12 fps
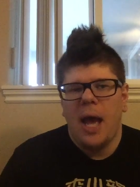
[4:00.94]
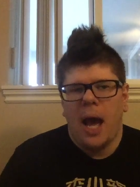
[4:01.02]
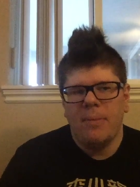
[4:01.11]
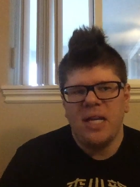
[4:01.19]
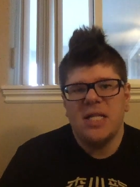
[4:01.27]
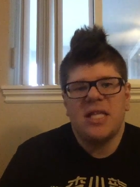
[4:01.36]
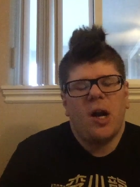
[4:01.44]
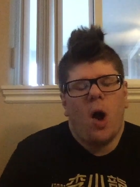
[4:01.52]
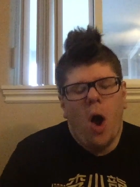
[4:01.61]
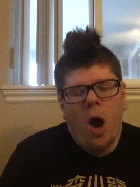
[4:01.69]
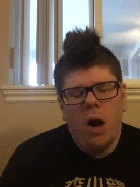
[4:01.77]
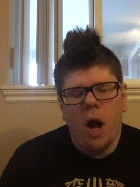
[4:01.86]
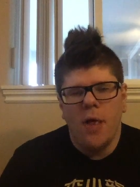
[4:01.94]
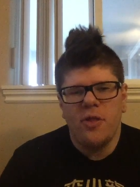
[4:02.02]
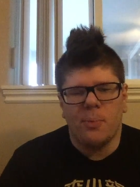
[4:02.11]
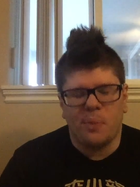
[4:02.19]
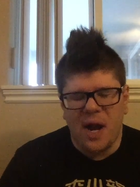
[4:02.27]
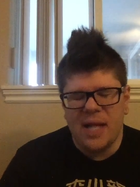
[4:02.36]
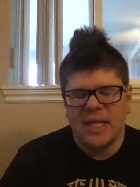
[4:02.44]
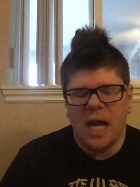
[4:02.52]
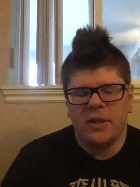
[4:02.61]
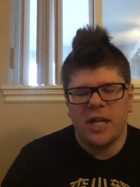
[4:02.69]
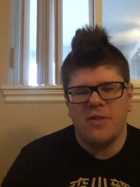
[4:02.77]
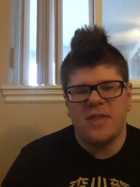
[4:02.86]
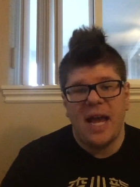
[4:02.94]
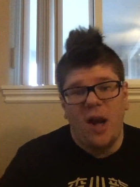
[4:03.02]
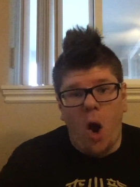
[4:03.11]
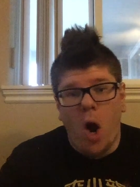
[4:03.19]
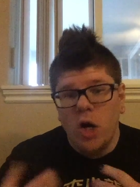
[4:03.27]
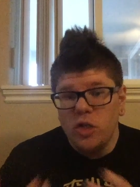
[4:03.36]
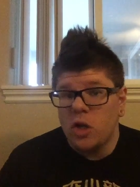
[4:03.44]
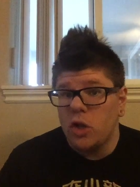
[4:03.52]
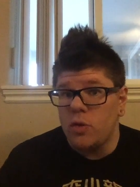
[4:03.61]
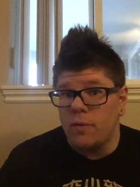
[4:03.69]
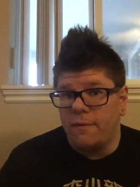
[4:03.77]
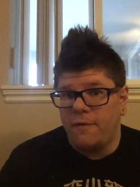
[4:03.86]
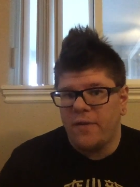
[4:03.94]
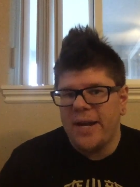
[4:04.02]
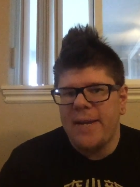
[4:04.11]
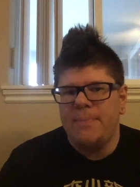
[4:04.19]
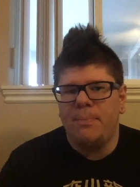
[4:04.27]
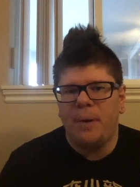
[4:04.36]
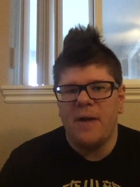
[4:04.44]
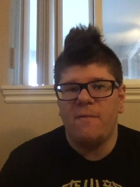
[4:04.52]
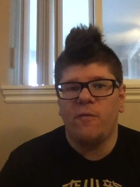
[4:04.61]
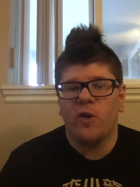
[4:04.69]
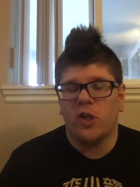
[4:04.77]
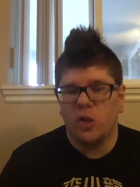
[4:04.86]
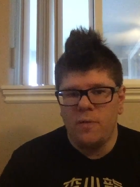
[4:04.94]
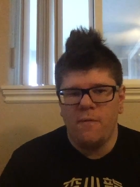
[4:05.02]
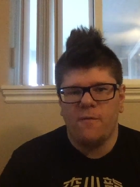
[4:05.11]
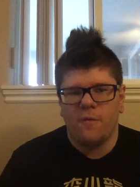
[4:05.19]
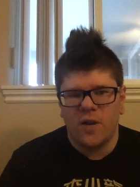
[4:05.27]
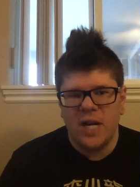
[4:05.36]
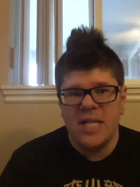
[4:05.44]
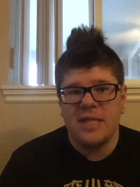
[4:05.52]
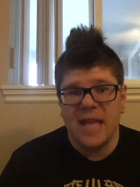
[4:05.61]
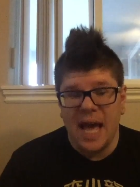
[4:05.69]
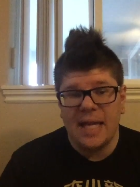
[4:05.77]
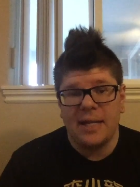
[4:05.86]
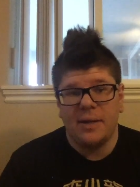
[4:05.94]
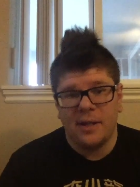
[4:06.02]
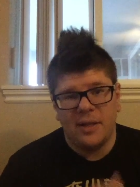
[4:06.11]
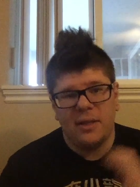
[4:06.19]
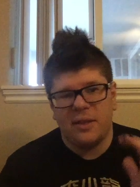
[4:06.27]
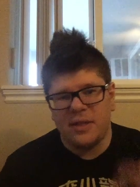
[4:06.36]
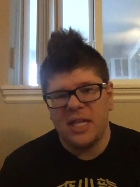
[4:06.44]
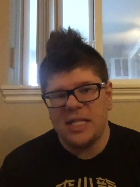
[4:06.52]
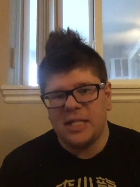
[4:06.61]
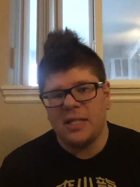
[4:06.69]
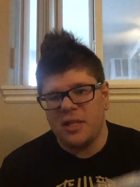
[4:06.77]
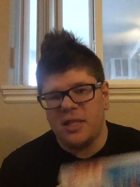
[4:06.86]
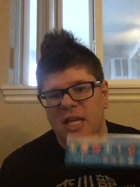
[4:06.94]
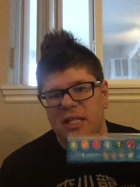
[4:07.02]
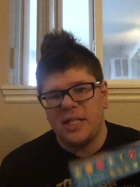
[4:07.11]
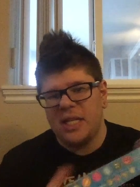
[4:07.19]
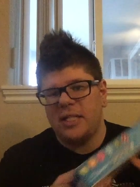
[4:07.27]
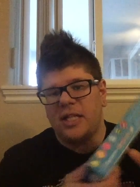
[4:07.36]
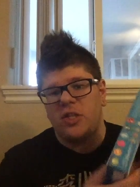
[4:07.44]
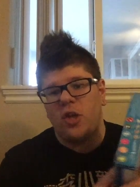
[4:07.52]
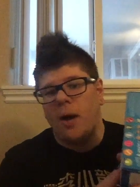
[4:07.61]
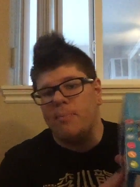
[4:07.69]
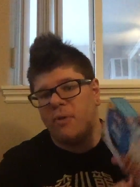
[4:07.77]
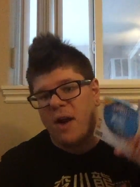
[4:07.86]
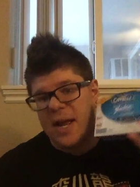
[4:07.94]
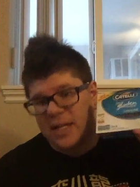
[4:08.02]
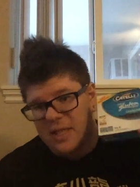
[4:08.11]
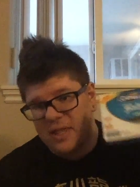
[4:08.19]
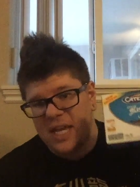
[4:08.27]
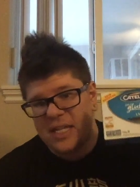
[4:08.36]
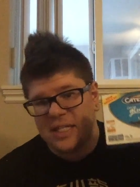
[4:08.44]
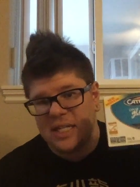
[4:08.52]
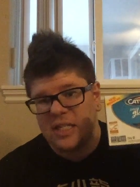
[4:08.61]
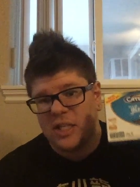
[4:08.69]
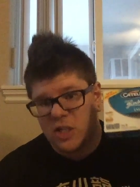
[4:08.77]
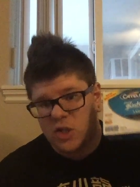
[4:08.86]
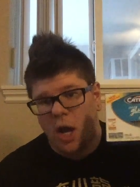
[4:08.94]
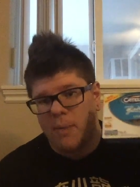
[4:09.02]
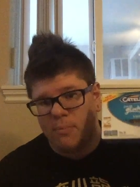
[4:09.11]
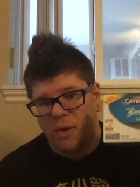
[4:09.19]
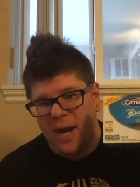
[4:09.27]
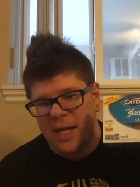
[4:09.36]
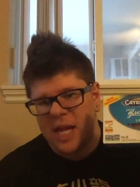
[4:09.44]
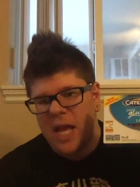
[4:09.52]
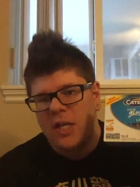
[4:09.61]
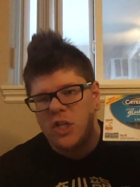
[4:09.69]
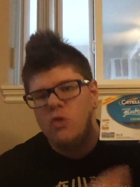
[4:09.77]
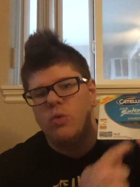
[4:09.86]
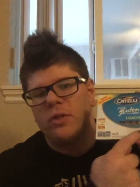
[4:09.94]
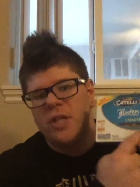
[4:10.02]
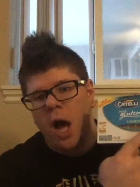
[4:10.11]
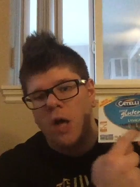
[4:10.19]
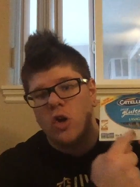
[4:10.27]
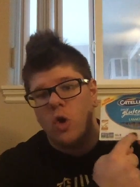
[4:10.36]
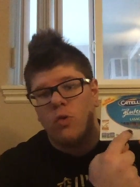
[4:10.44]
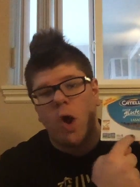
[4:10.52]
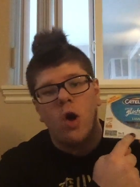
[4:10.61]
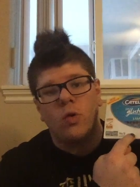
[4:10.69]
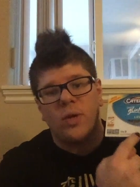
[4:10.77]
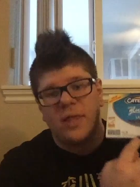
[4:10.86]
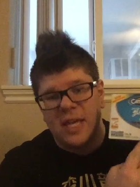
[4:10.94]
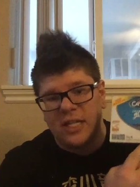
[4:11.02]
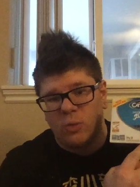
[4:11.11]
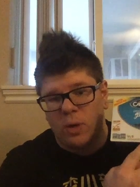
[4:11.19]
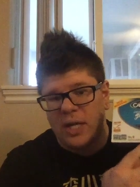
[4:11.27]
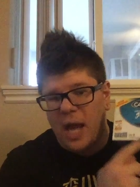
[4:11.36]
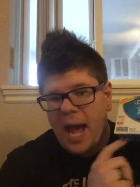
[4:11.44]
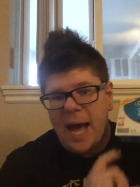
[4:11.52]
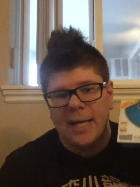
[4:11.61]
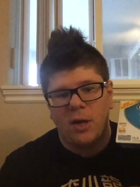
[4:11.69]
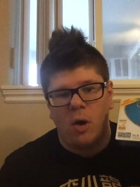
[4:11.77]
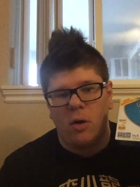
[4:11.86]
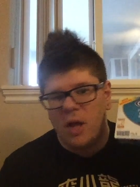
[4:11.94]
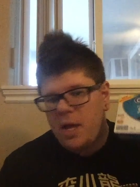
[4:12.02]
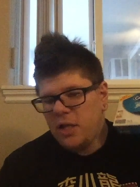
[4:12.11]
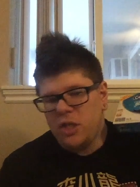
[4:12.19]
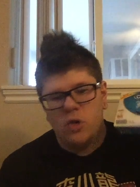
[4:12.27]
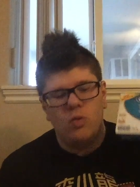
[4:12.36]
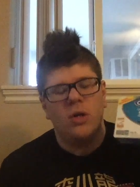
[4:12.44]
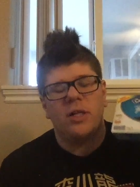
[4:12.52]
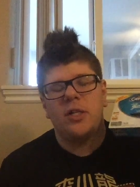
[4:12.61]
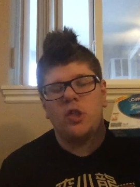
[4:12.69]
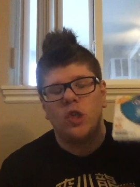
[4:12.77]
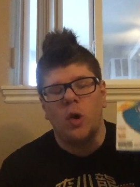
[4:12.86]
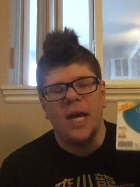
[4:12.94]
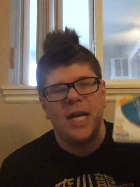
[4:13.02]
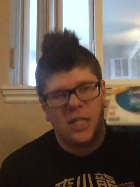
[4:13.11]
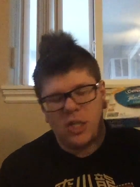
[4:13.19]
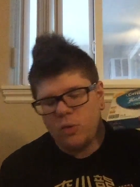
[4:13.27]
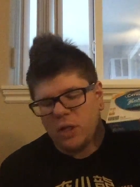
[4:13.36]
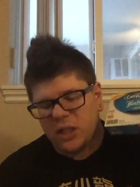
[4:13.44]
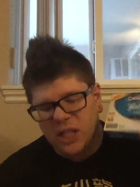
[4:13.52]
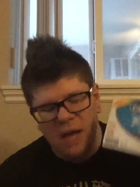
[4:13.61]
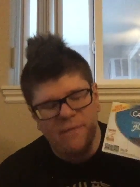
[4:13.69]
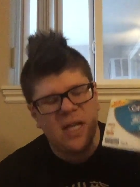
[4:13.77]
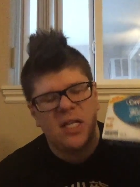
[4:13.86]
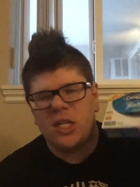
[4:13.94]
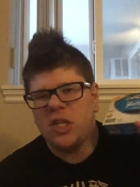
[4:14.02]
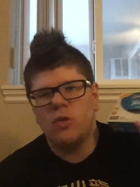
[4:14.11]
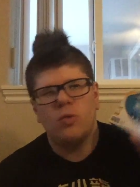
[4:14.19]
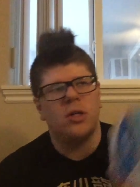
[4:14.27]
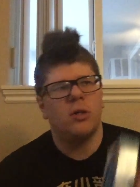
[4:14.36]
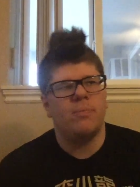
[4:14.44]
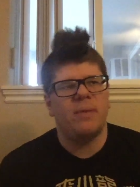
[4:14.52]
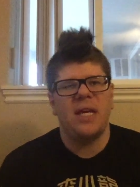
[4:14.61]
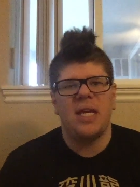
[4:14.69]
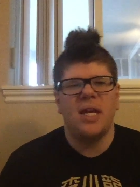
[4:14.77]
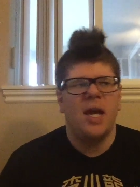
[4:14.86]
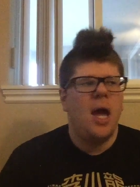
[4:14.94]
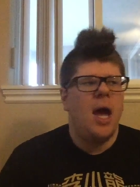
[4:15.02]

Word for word: I mean, there are other brands out there that aren't gluten free, but for gluten free, that this this is the top brand. This is the top brand. You will not go wrong with this one at all. You will enjoy it. You will love it. You will be